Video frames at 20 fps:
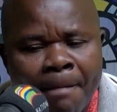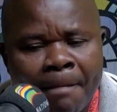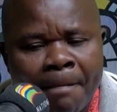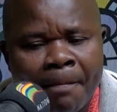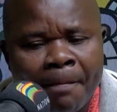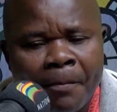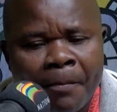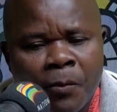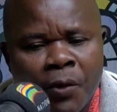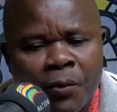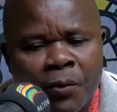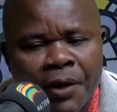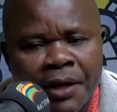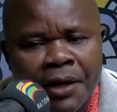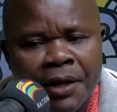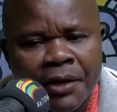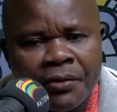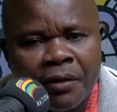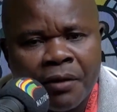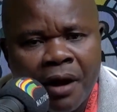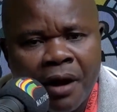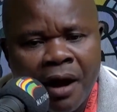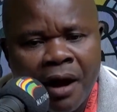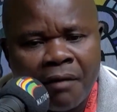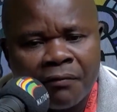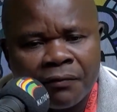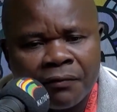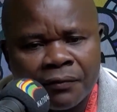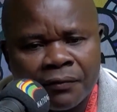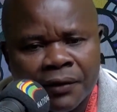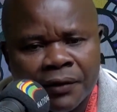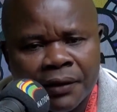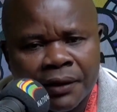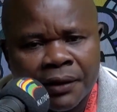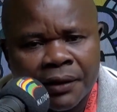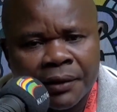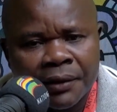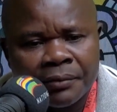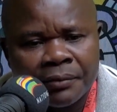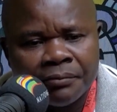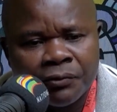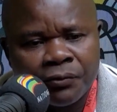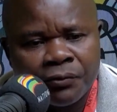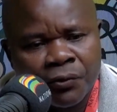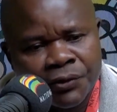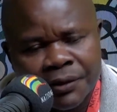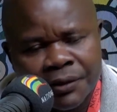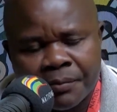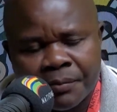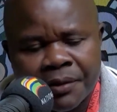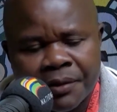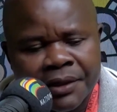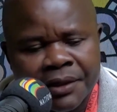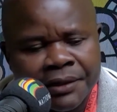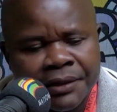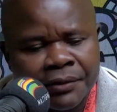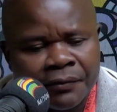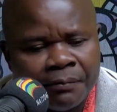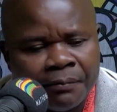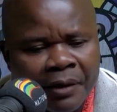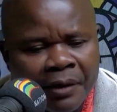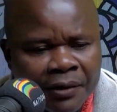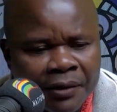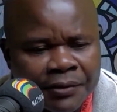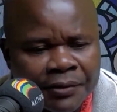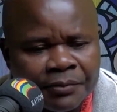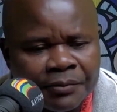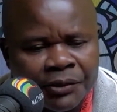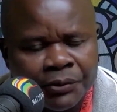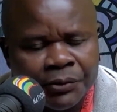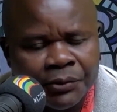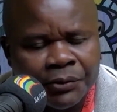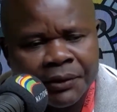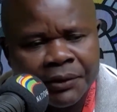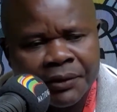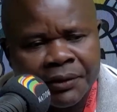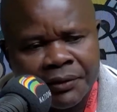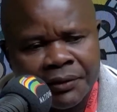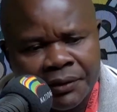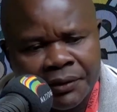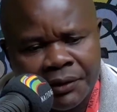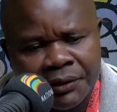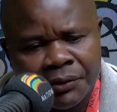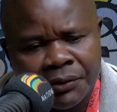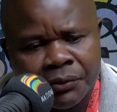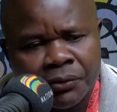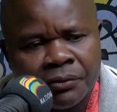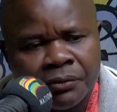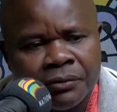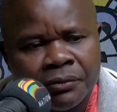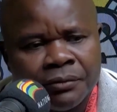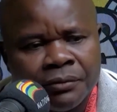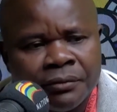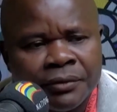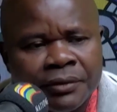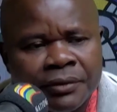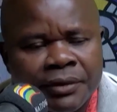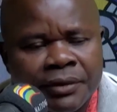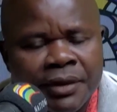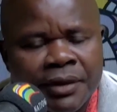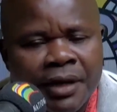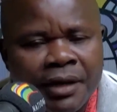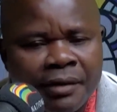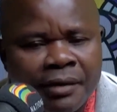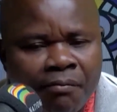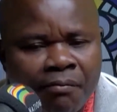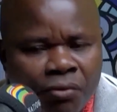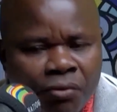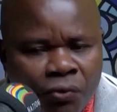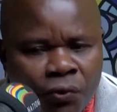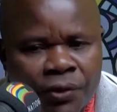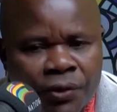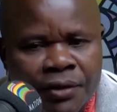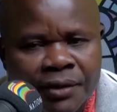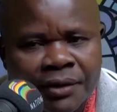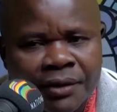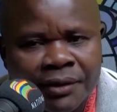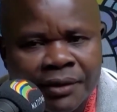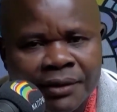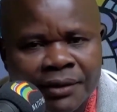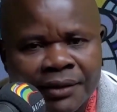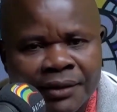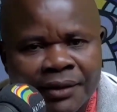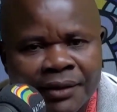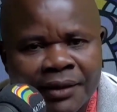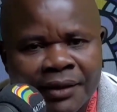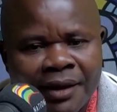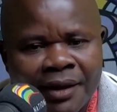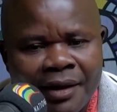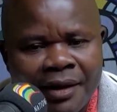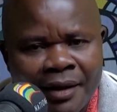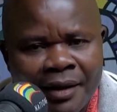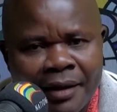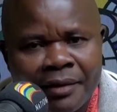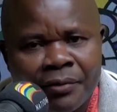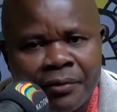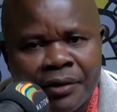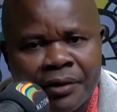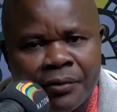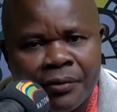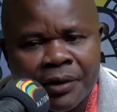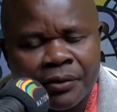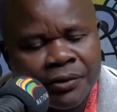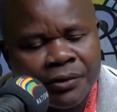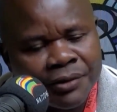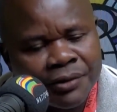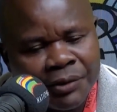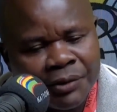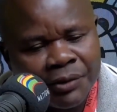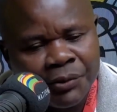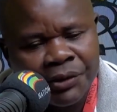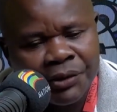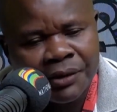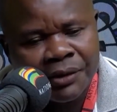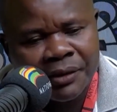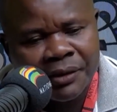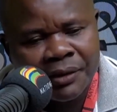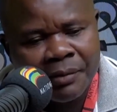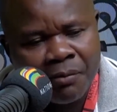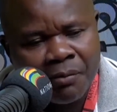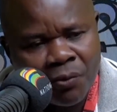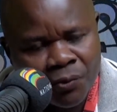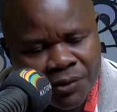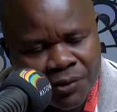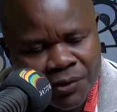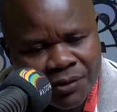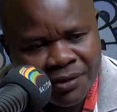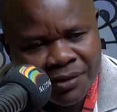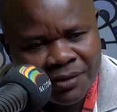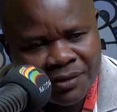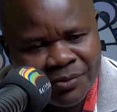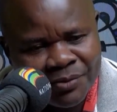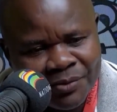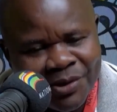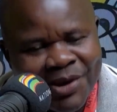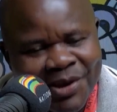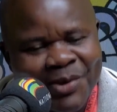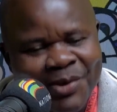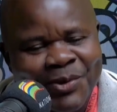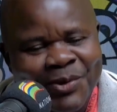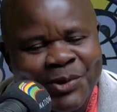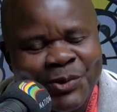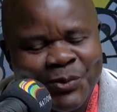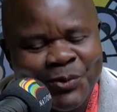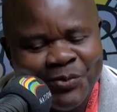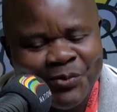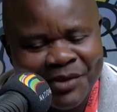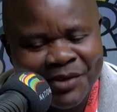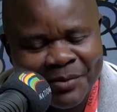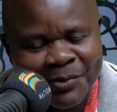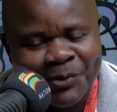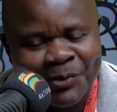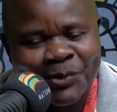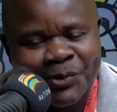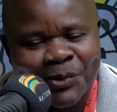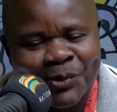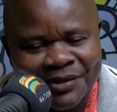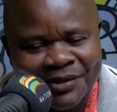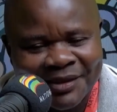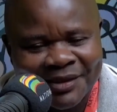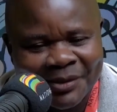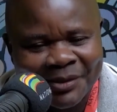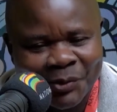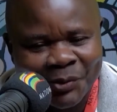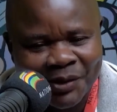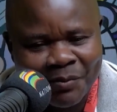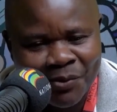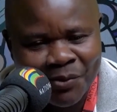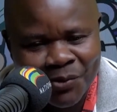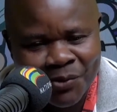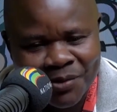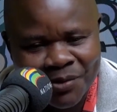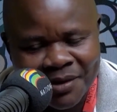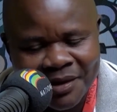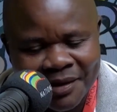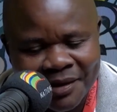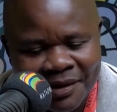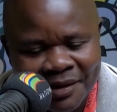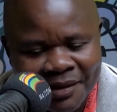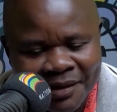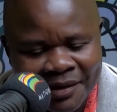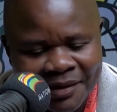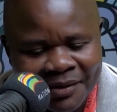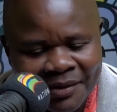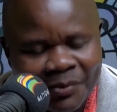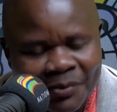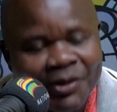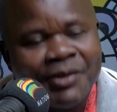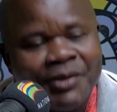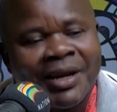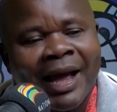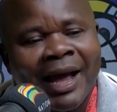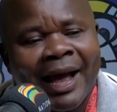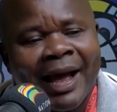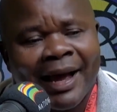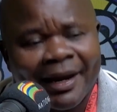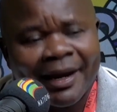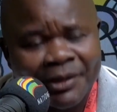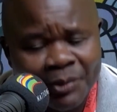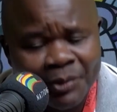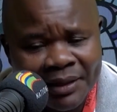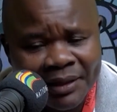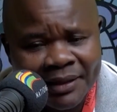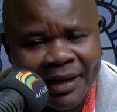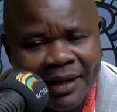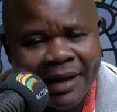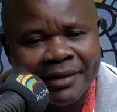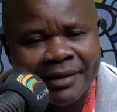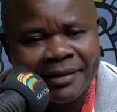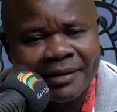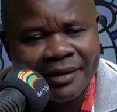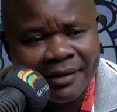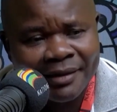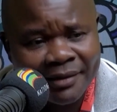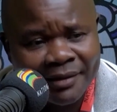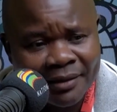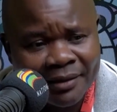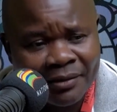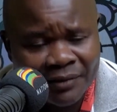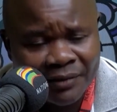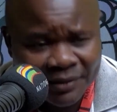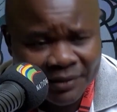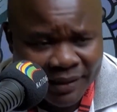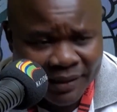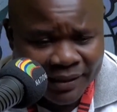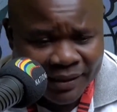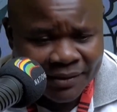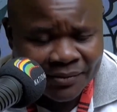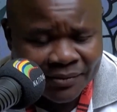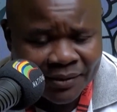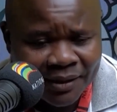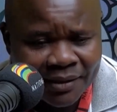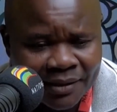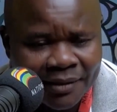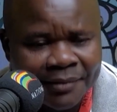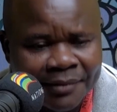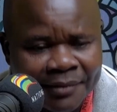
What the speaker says: We need to have, of course, separation of powers between the CEO and the board. And then when we are constituting the boards, we should be able to constitute a board which actually does the real oversight, so that